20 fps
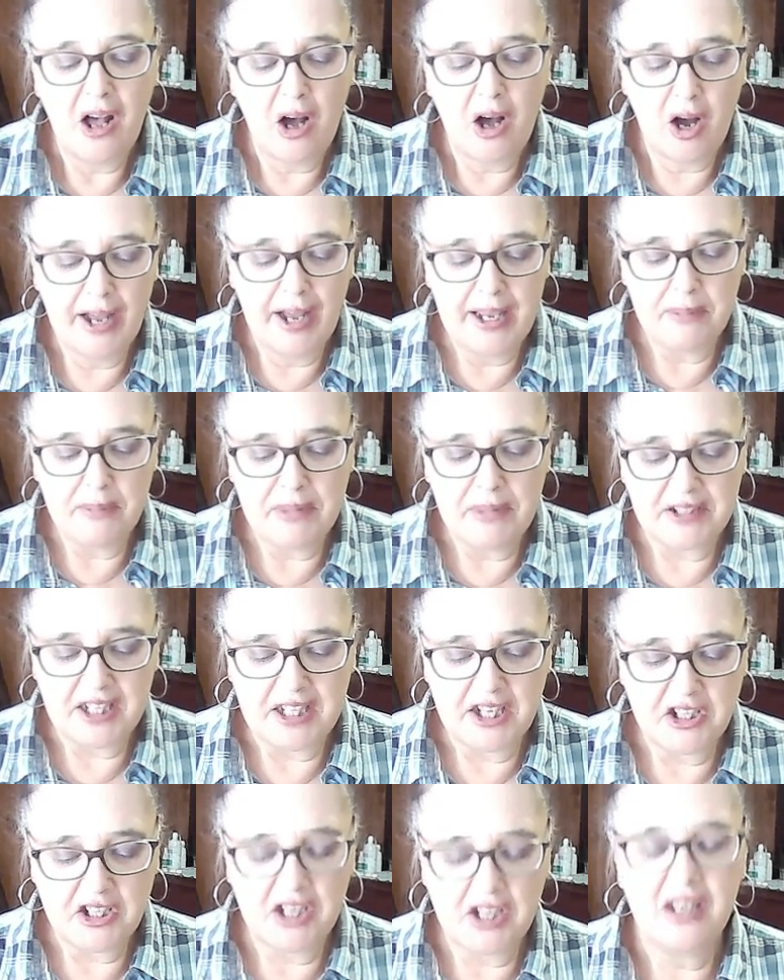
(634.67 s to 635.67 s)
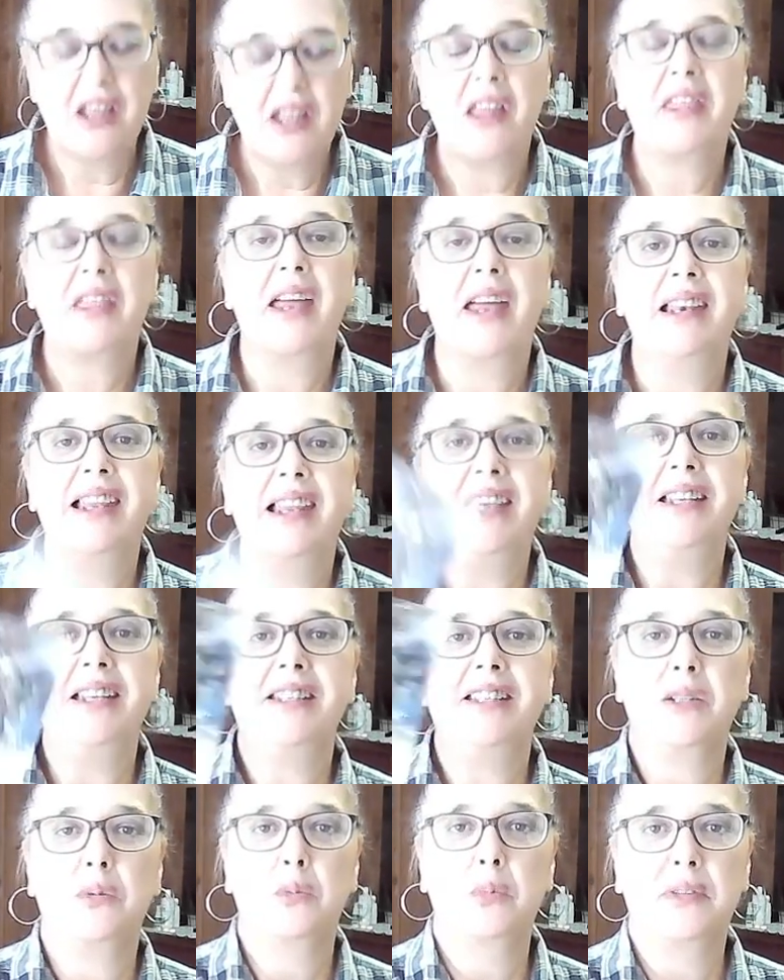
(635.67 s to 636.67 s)
I am the teacher that
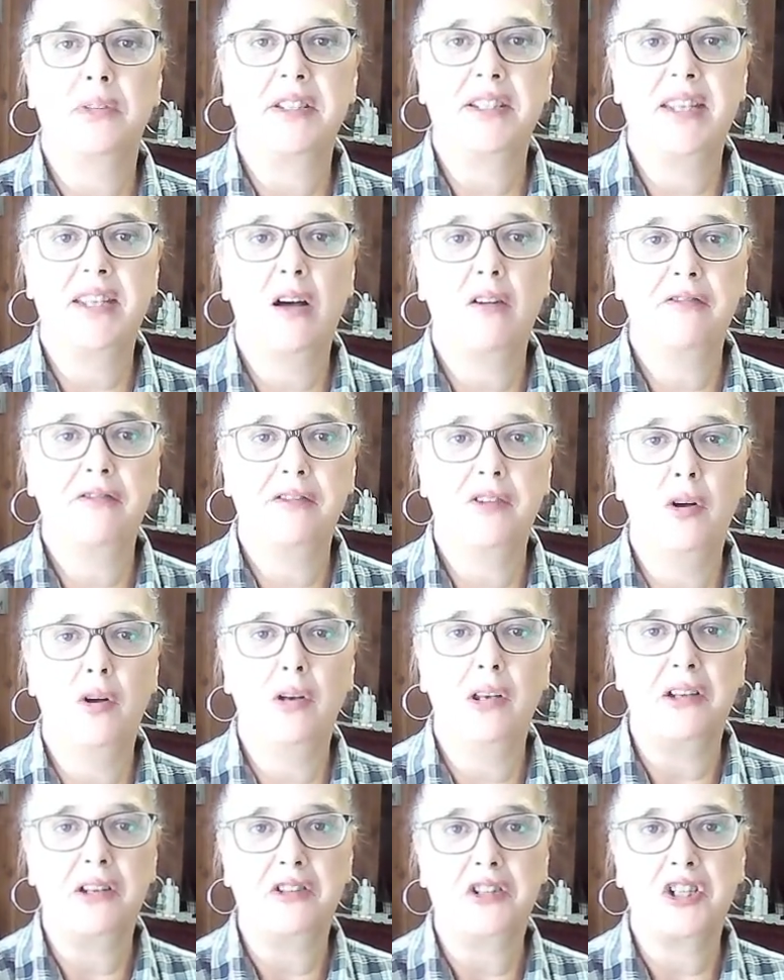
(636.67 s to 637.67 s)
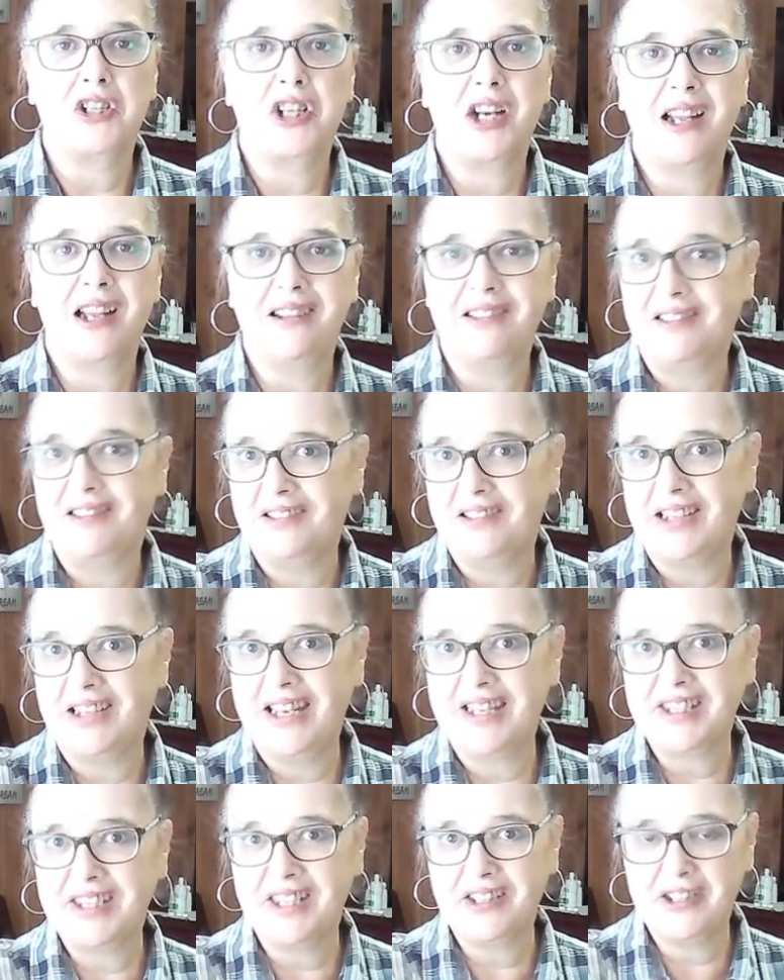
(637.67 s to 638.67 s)
leads with self-knowledge.
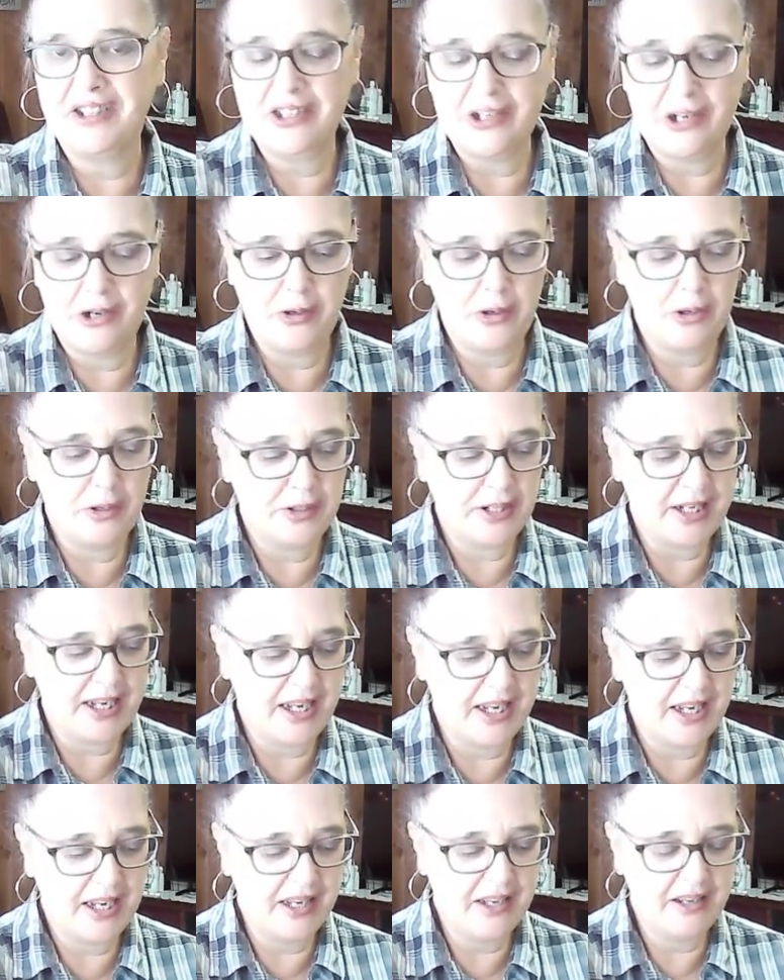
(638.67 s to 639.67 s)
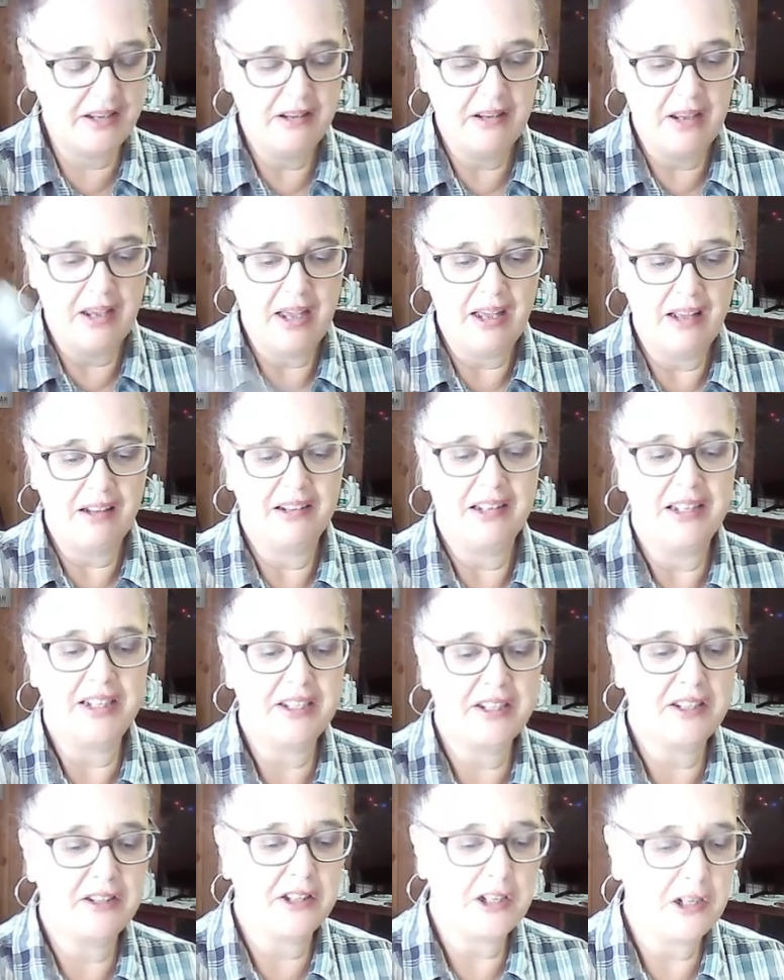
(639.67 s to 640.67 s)
Lessons learned here
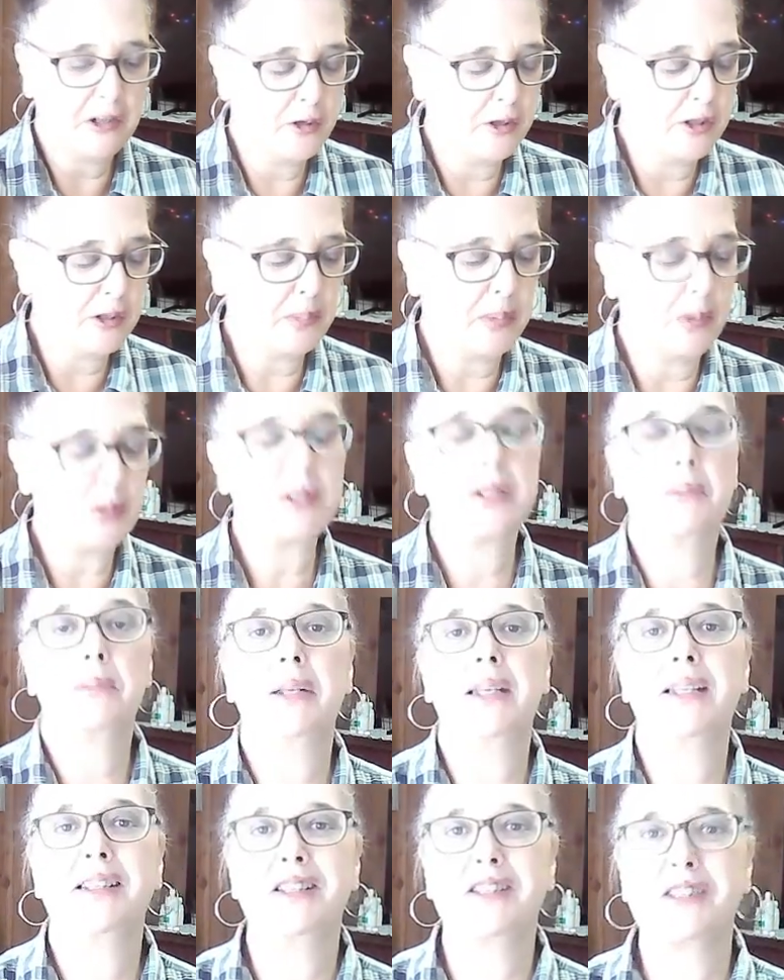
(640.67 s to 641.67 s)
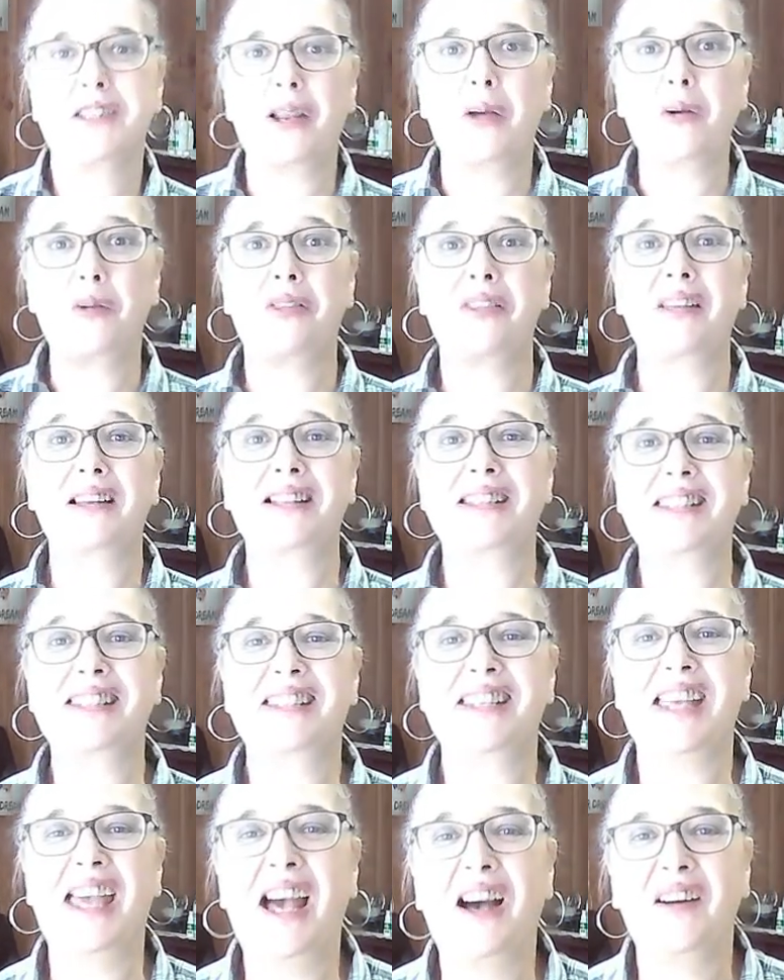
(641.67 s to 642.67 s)
lessons learned possibly to slow things
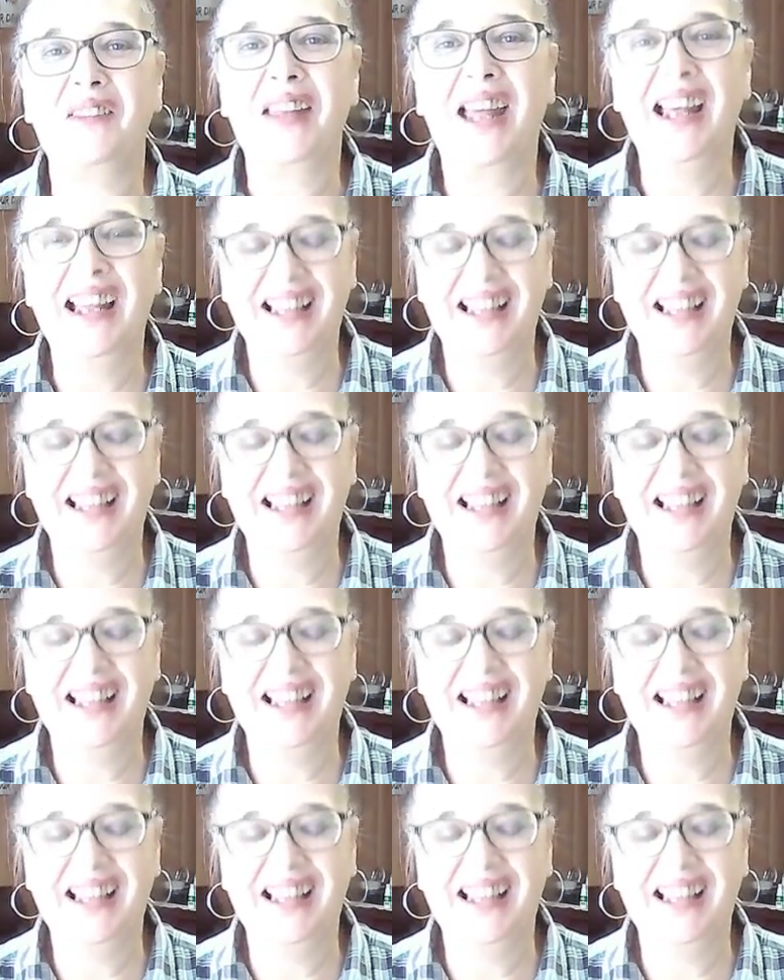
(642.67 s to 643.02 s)
down.